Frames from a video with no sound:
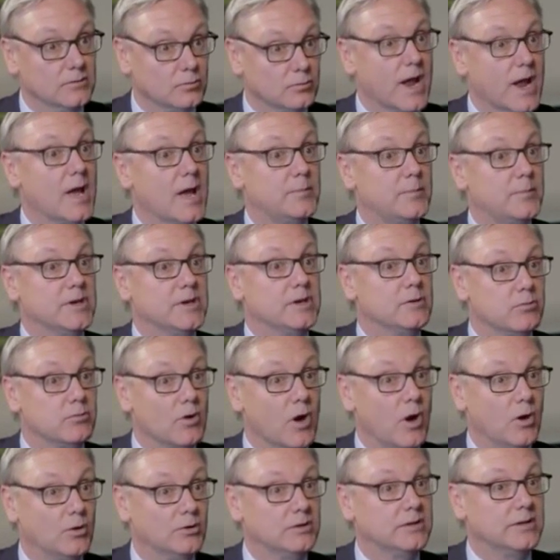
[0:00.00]
rapid
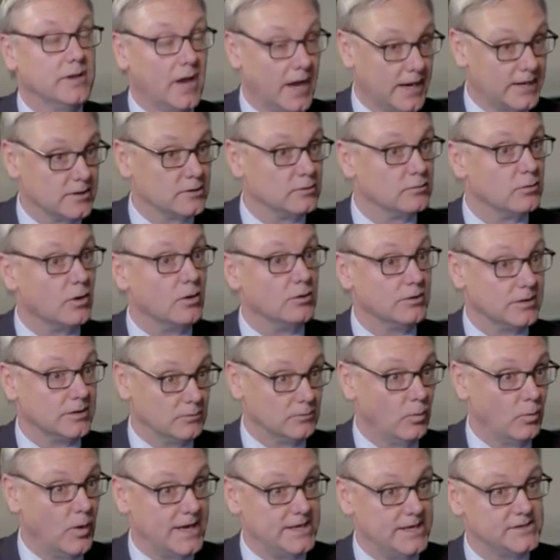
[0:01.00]
growth and higher growth
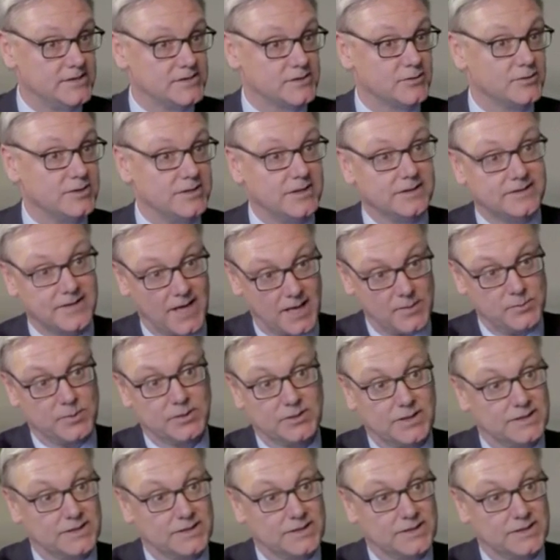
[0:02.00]
in wages during that time,